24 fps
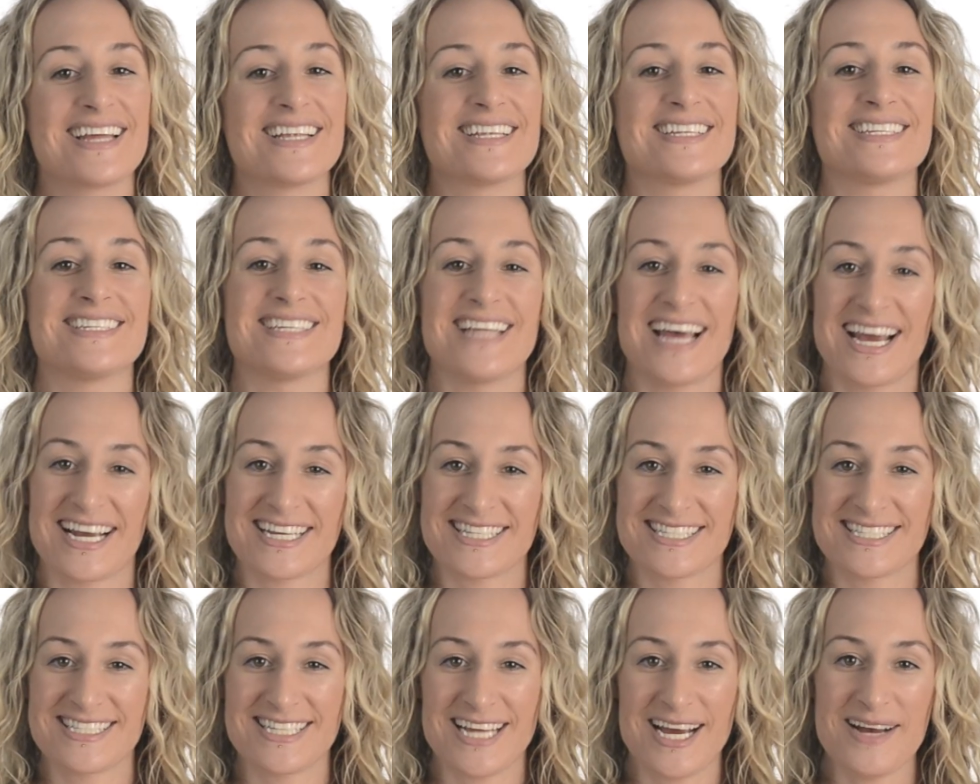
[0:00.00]

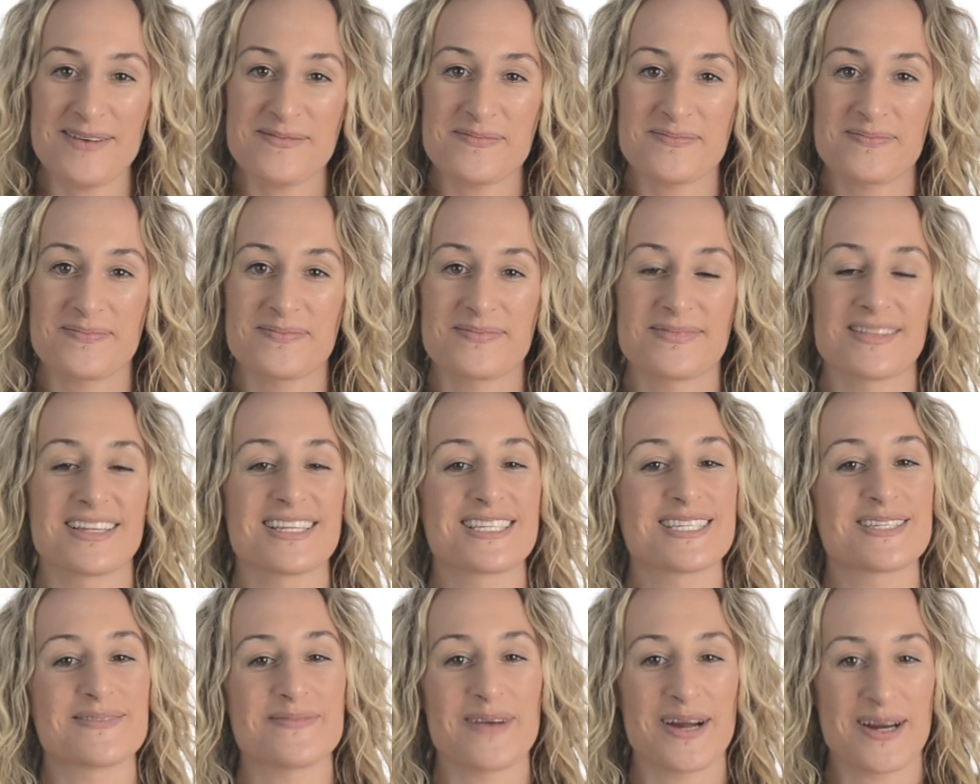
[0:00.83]
Next up,
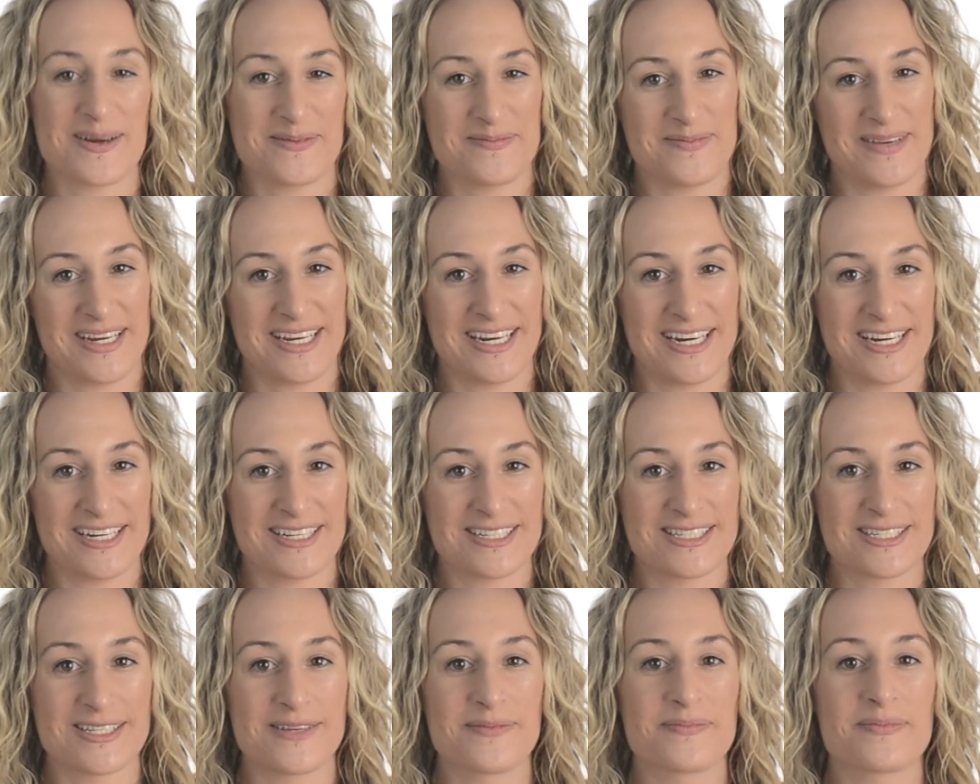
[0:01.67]
smart meters,
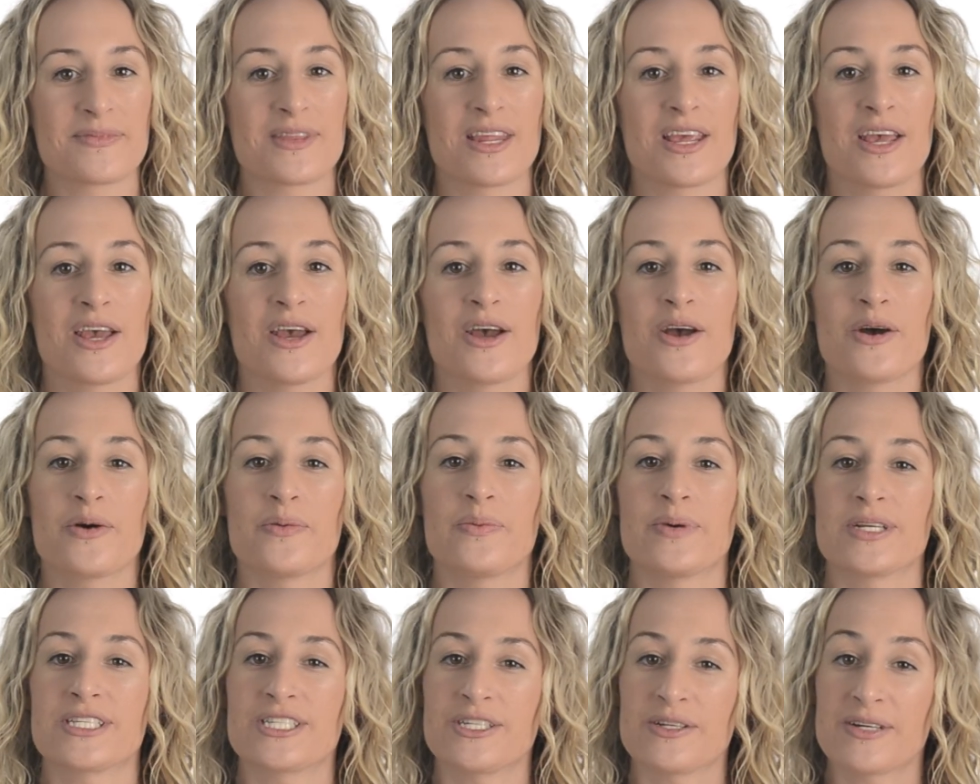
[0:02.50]

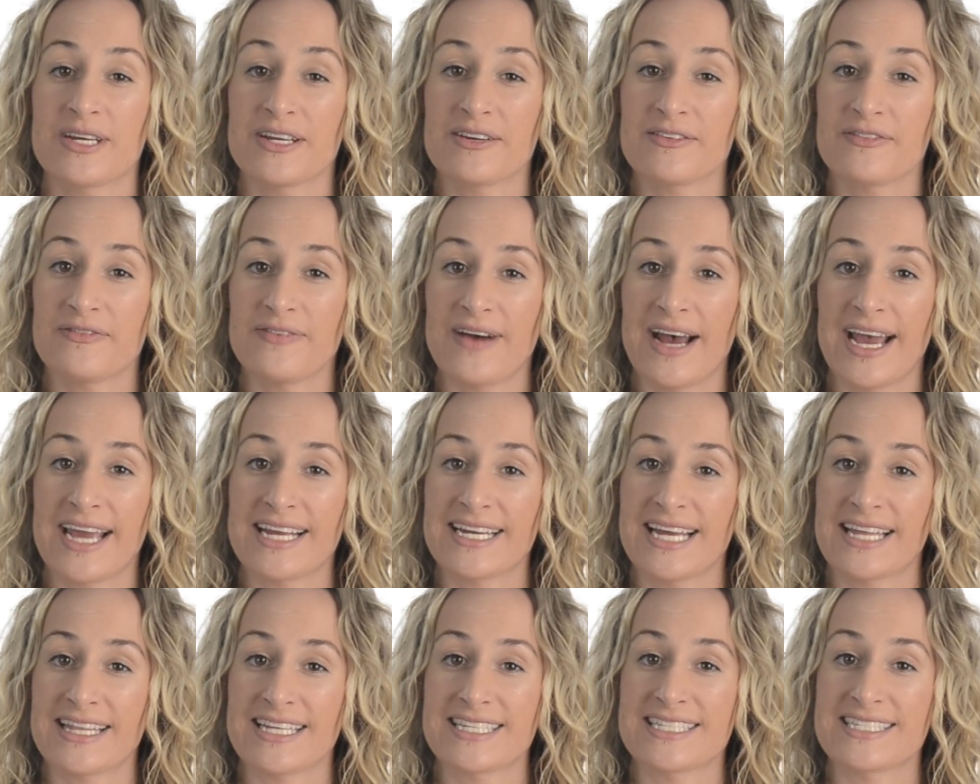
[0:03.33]
which you can find
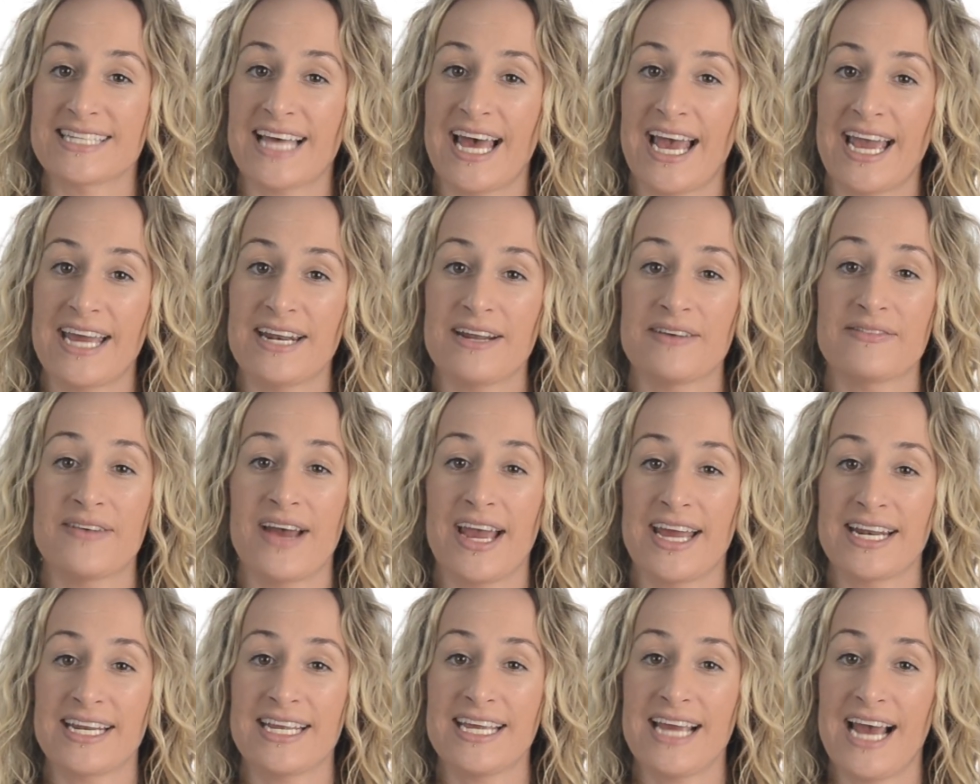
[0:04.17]
on the side of
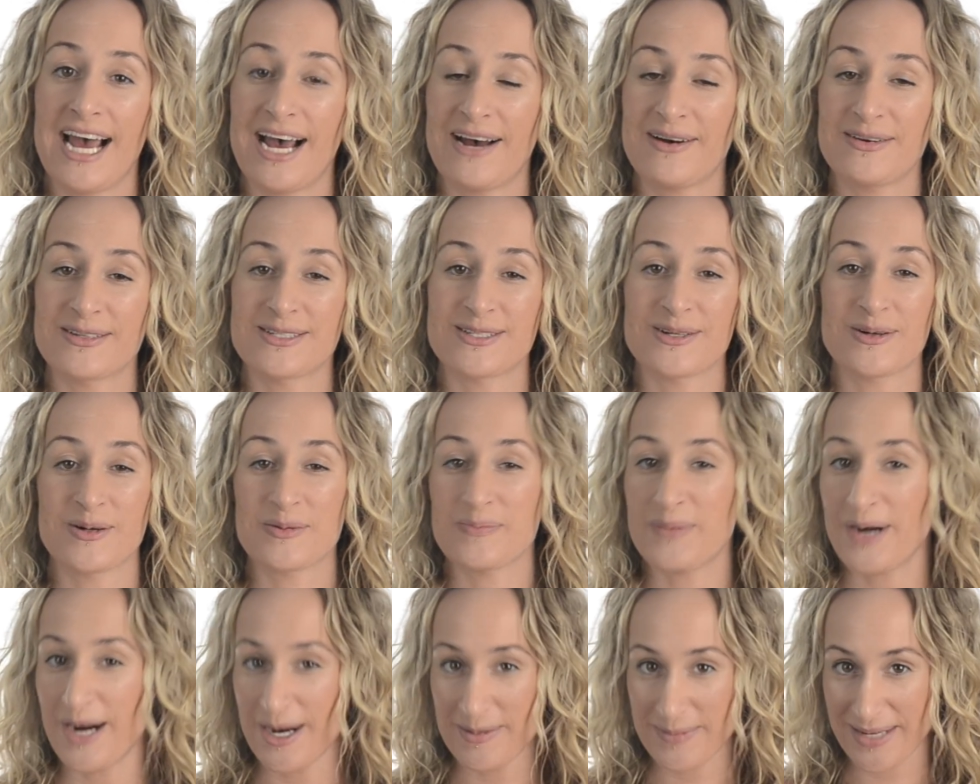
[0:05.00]
any house or
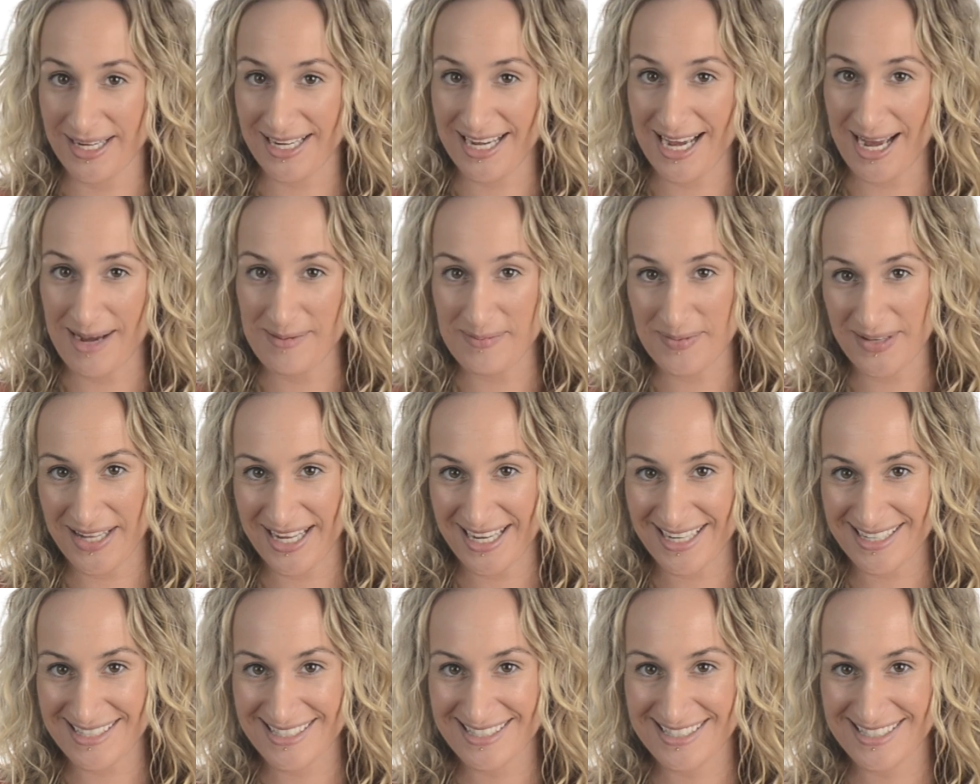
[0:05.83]
apartment complex.